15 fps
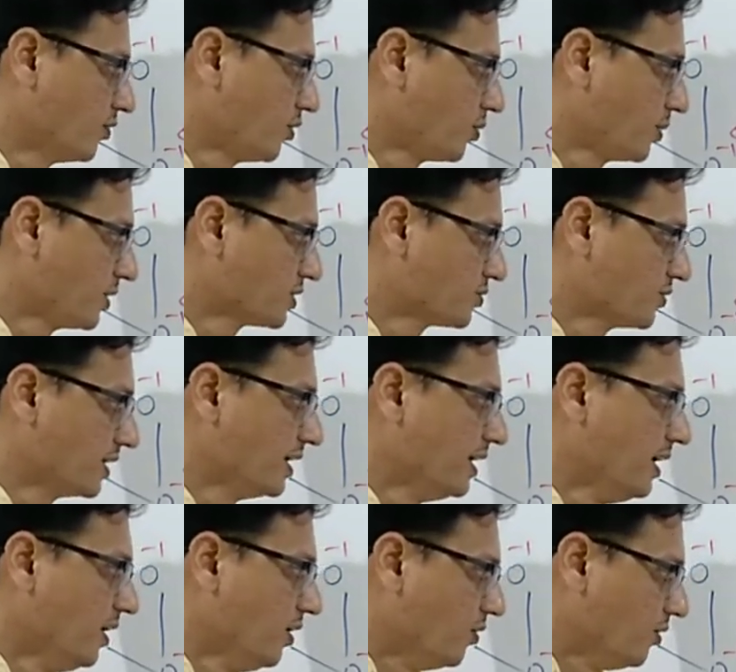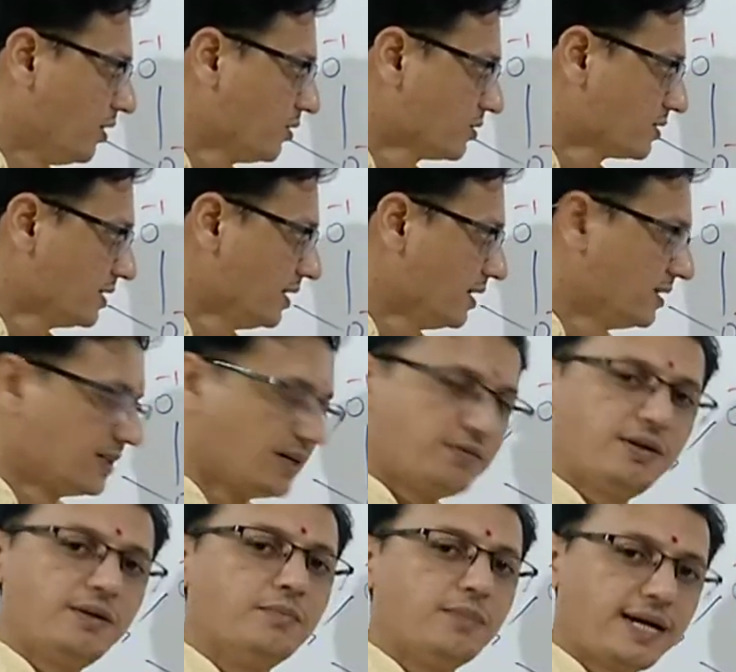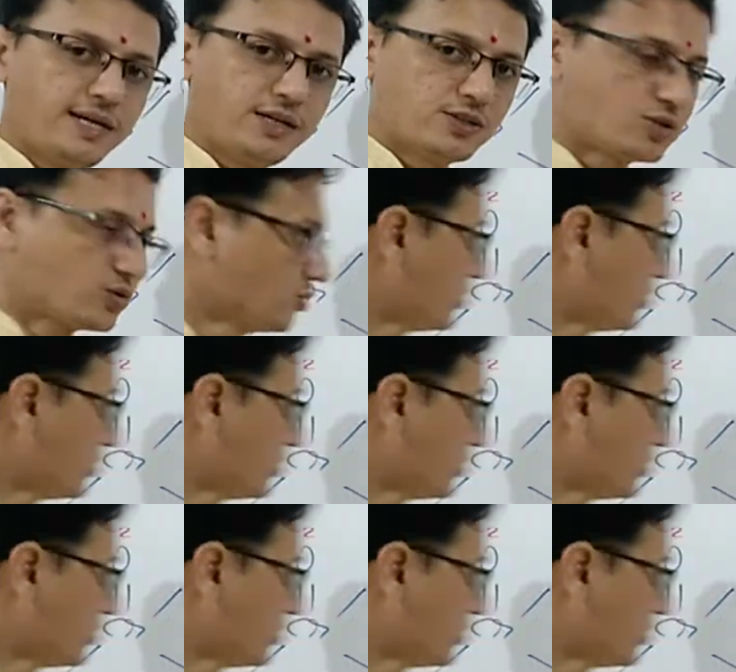4 plus 1. One oxygen is having -2